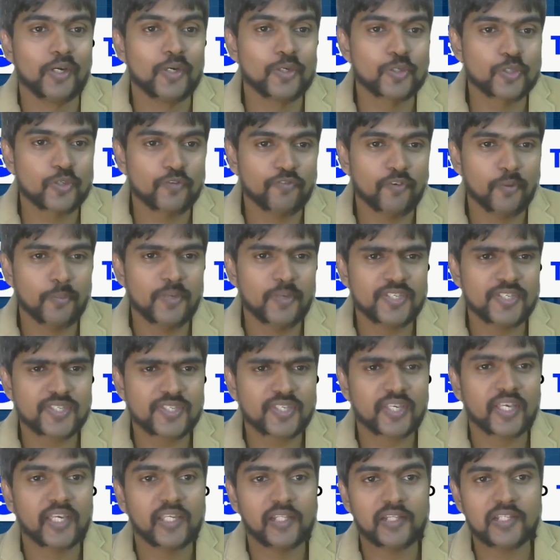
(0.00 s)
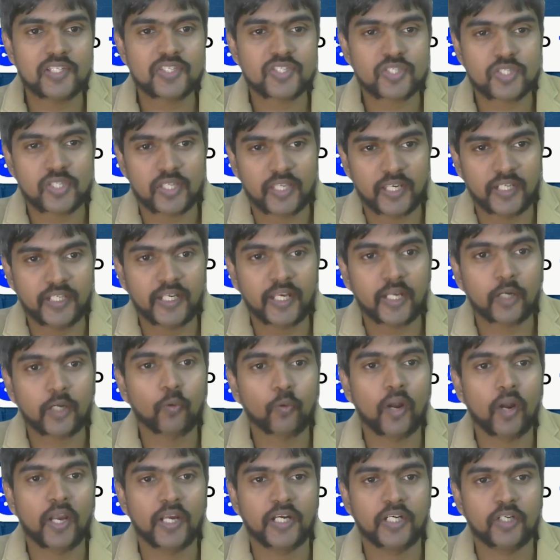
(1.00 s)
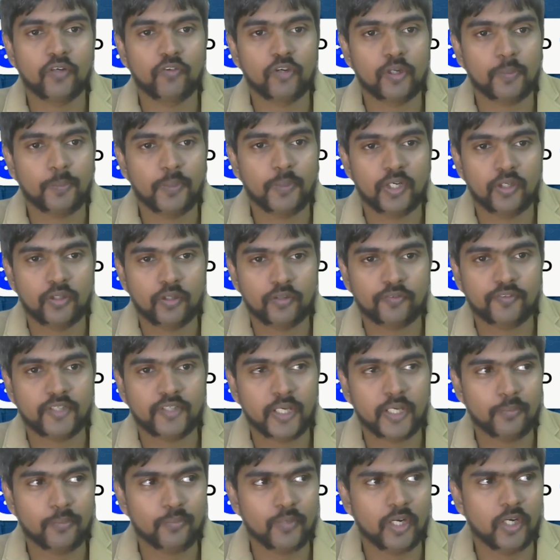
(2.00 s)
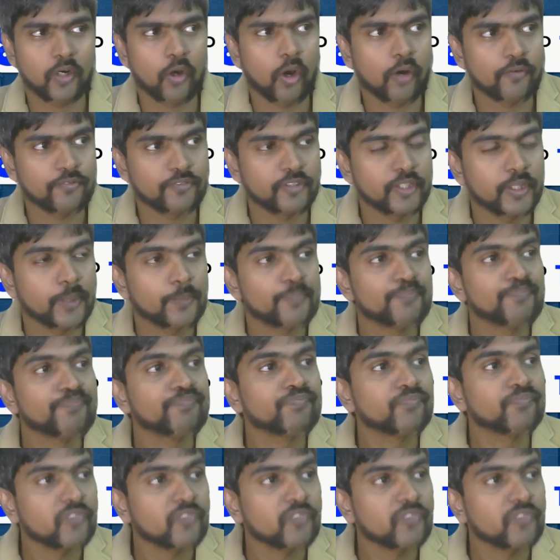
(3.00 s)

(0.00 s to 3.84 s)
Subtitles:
So for me, skills get acquired over a period of time, and often